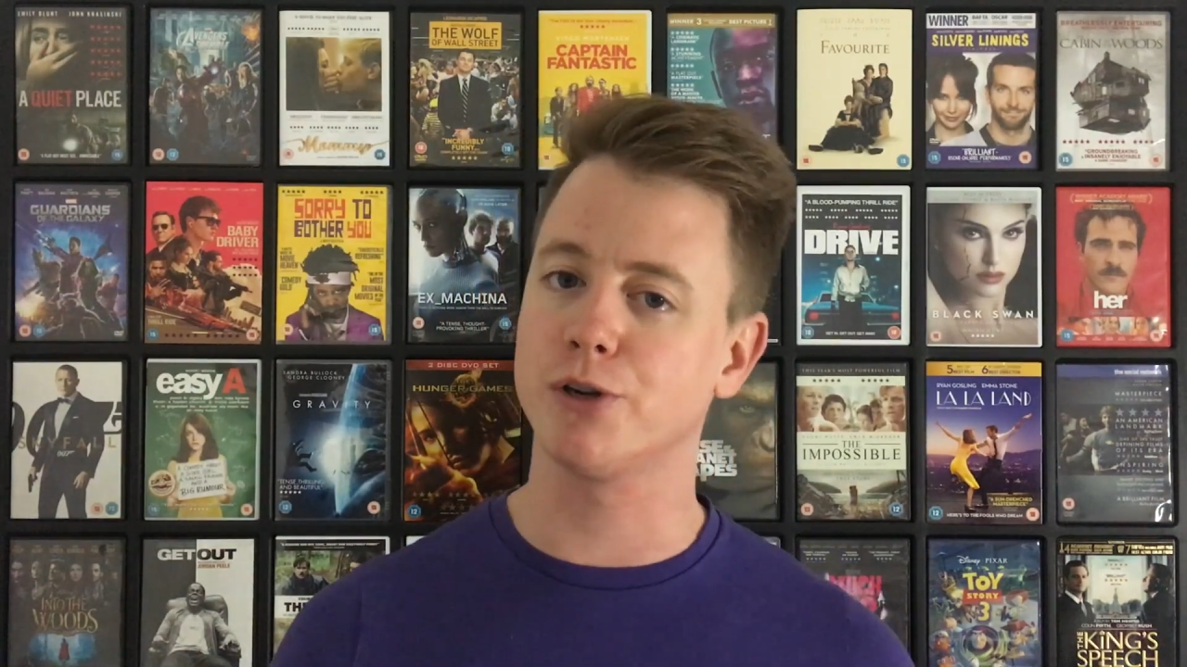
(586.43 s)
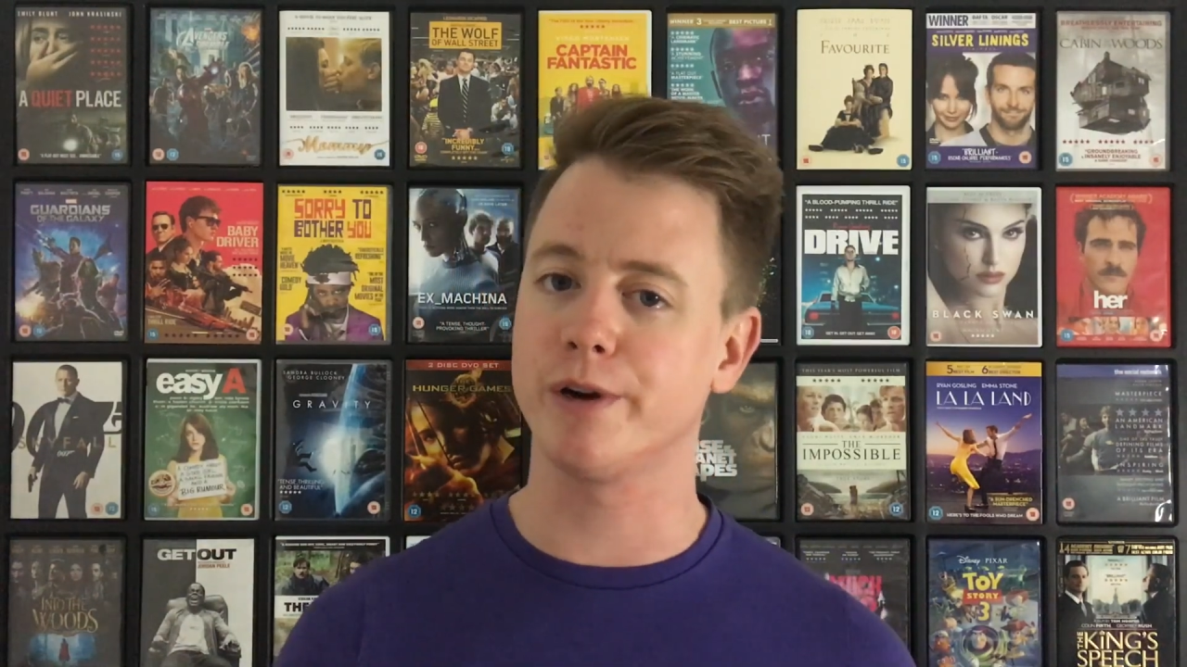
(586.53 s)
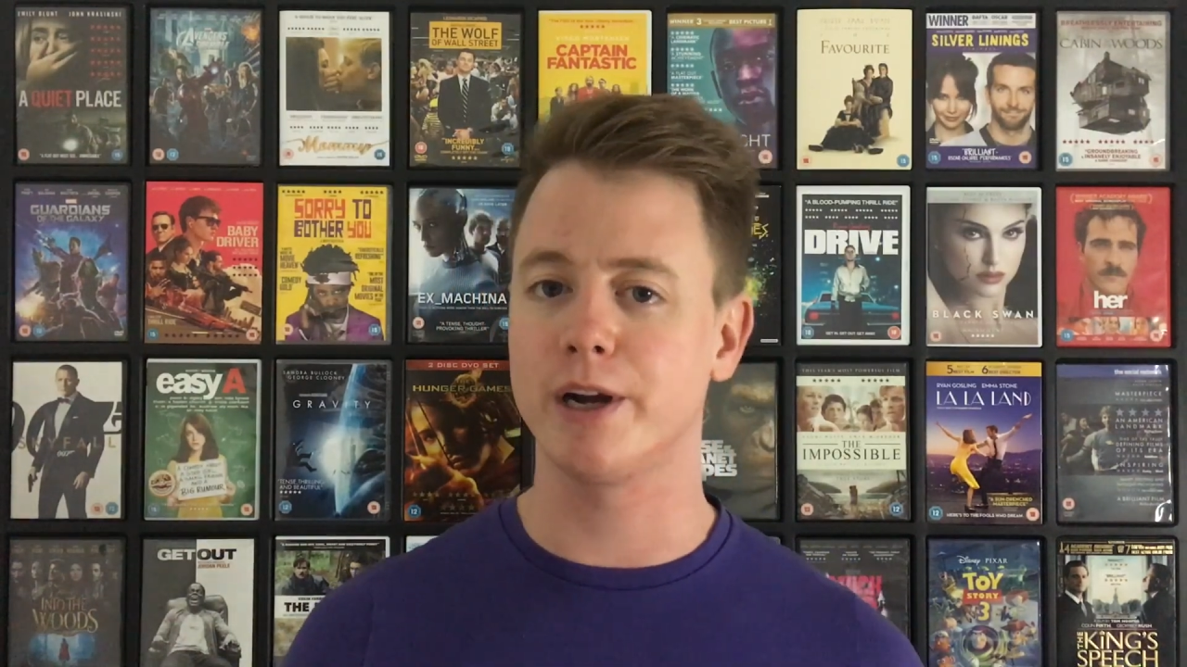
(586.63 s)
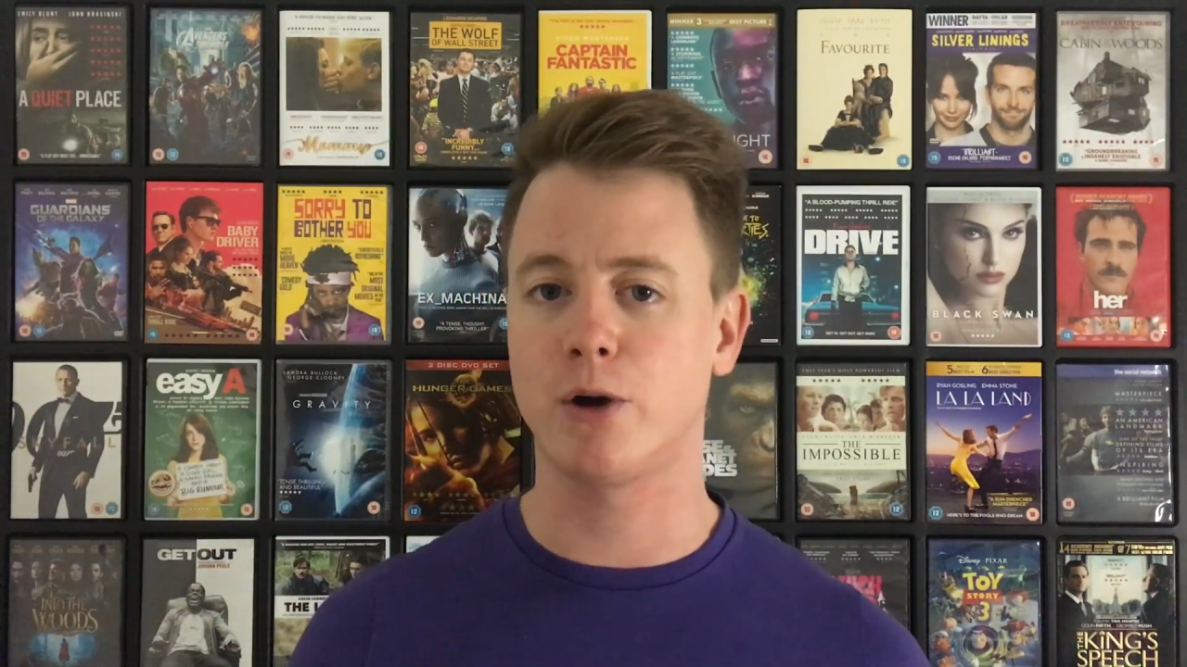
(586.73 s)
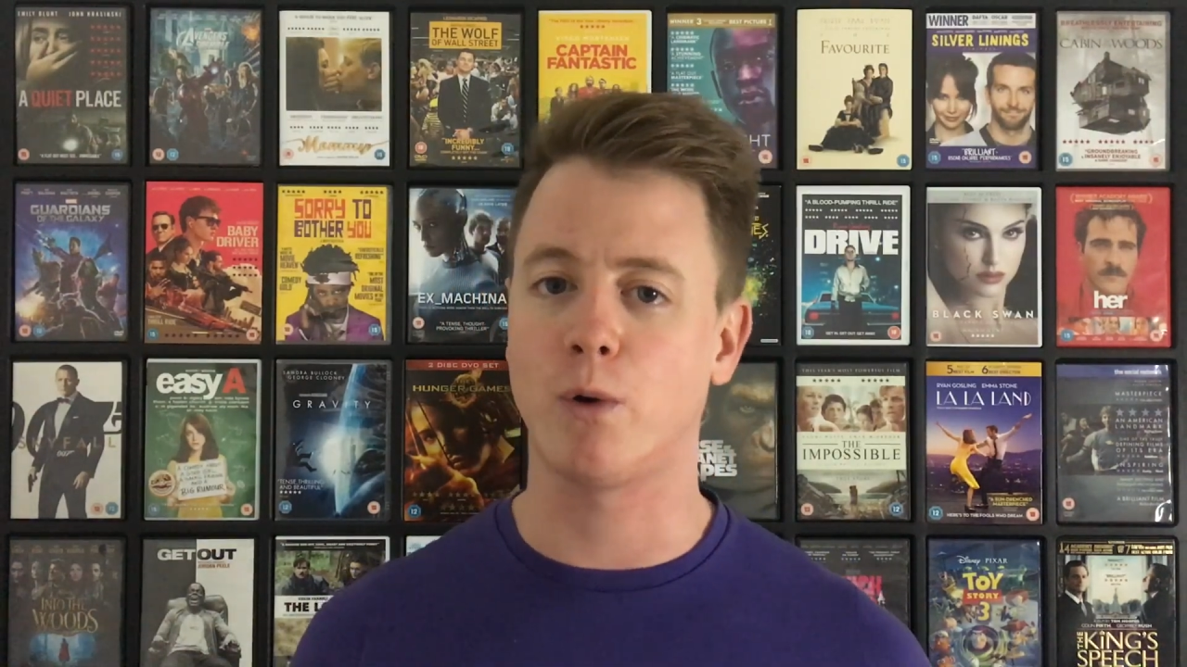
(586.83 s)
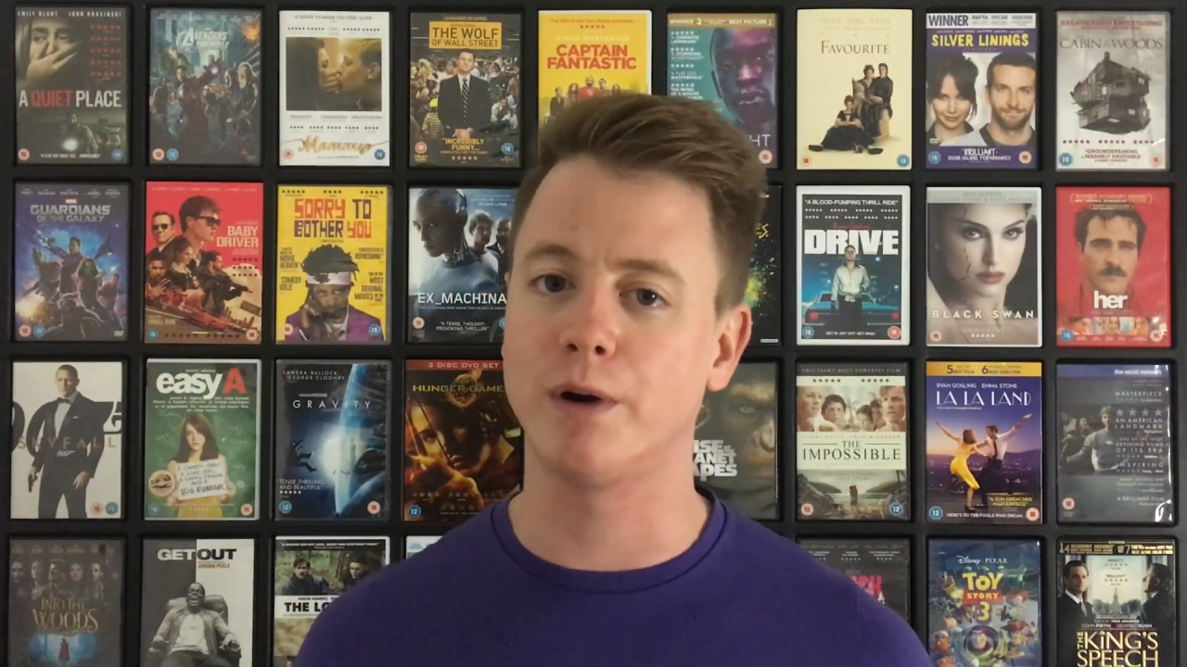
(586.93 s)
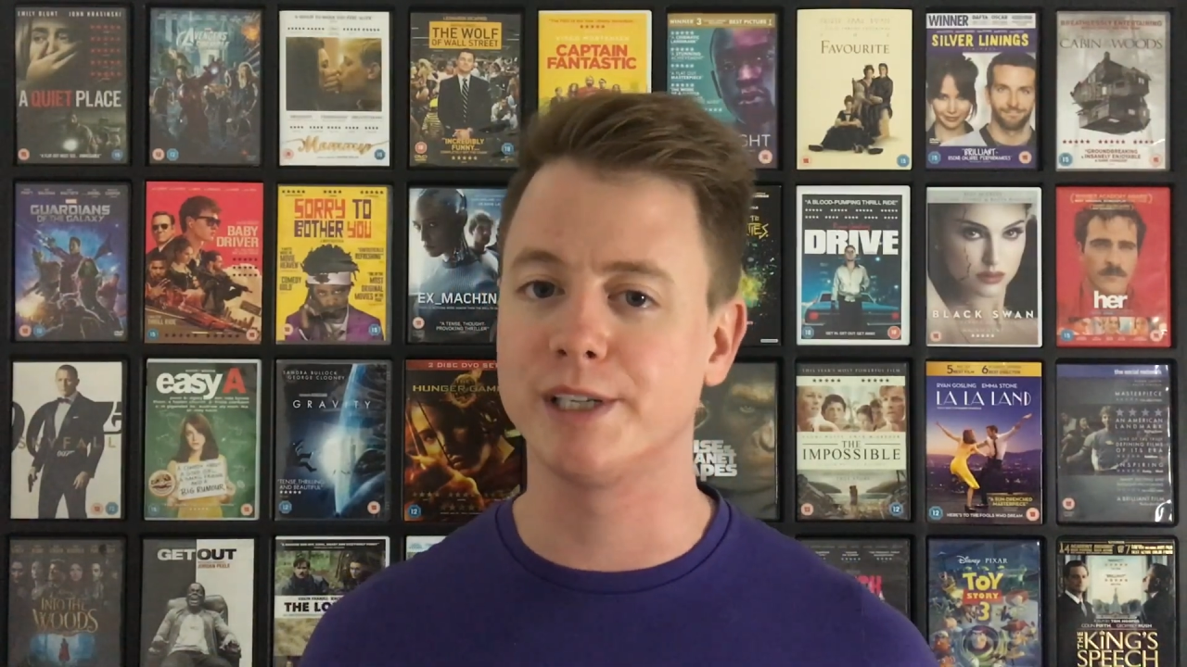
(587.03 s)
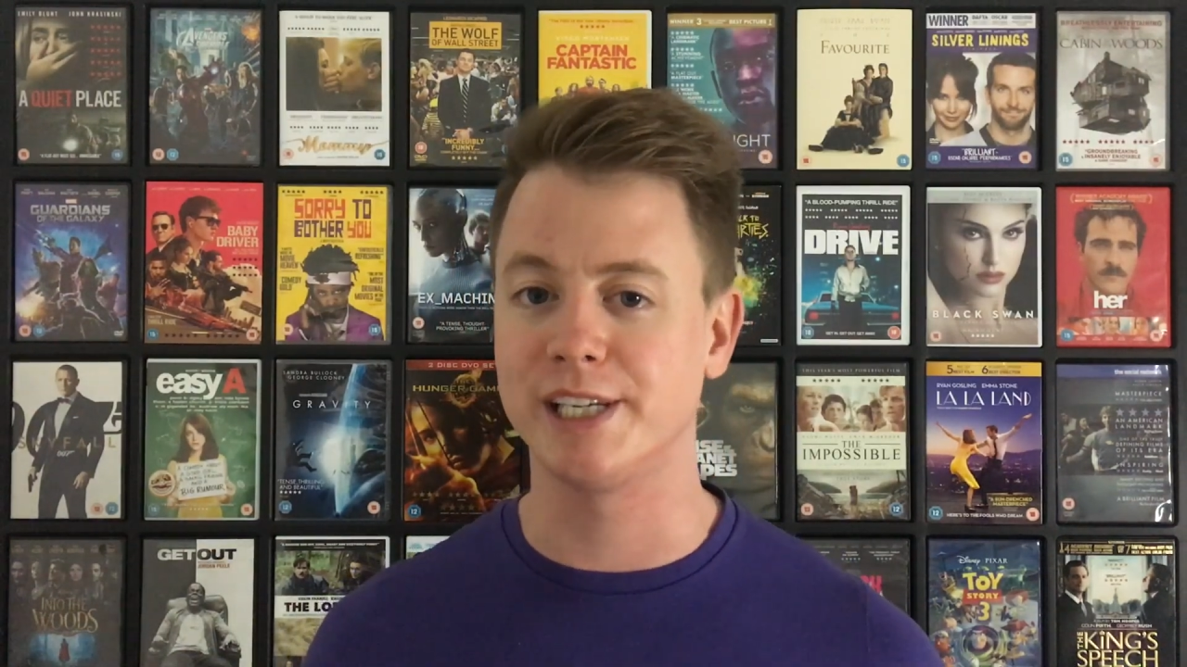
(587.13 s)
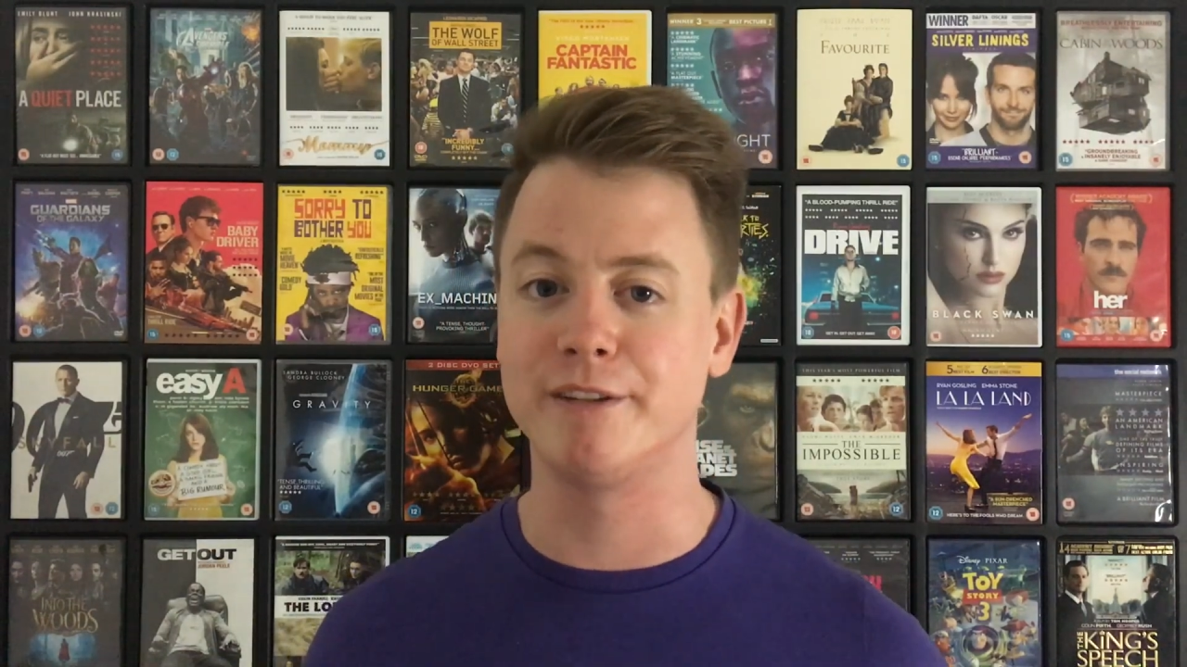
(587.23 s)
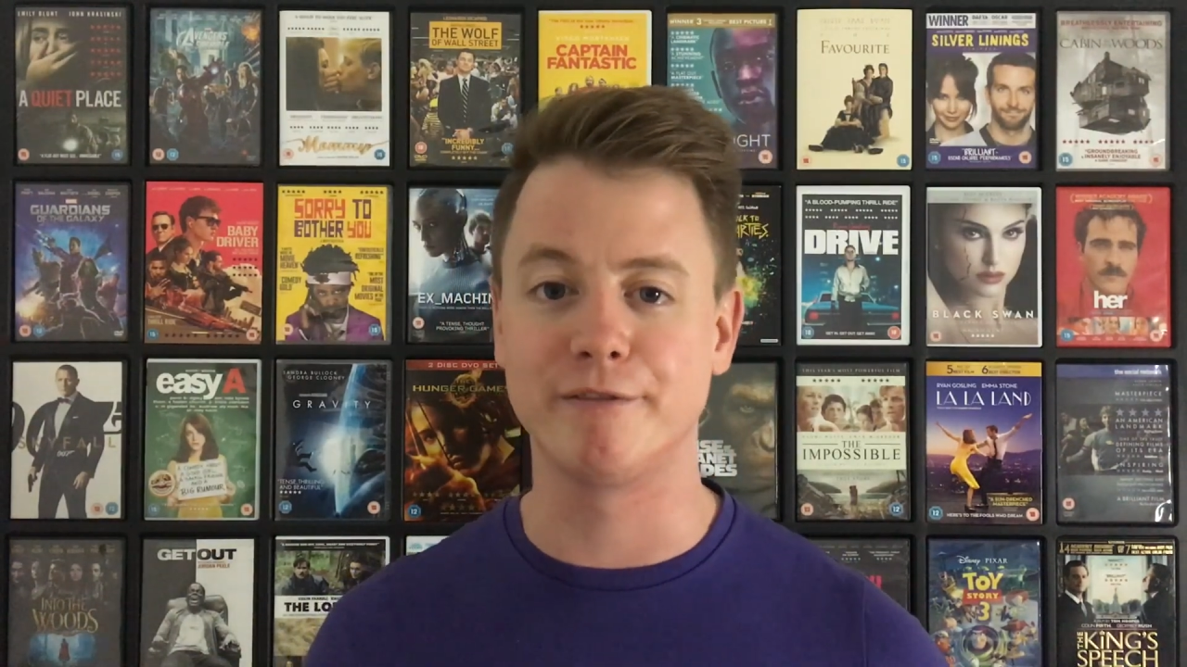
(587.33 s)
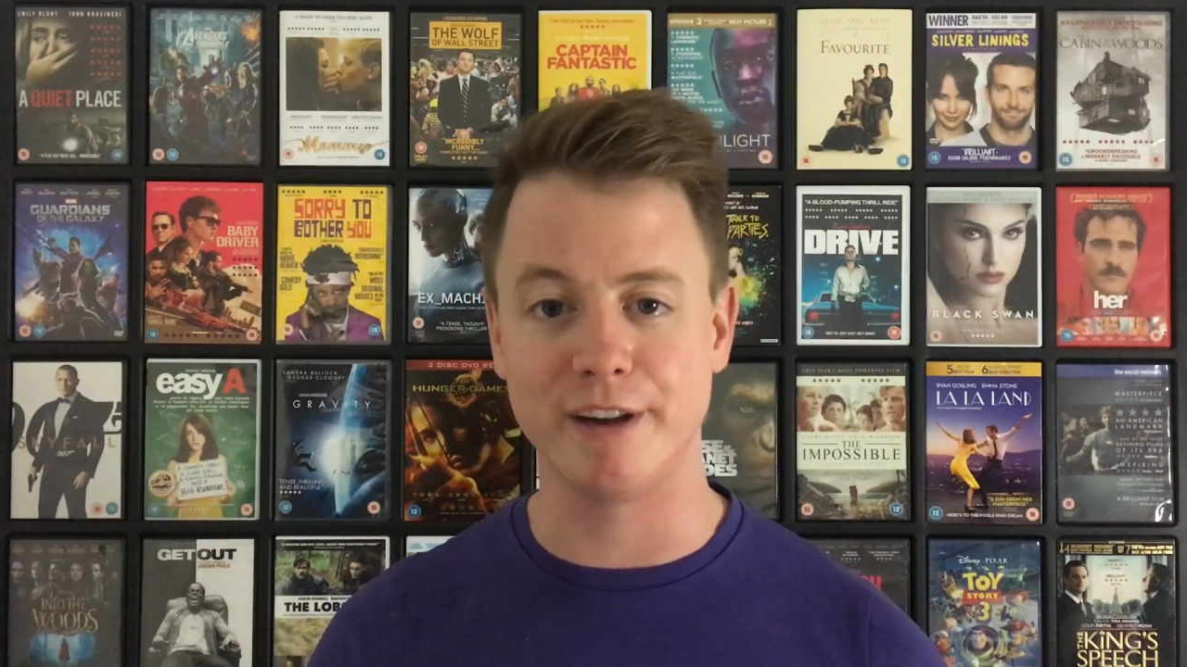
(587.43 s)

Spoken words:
during a quarantine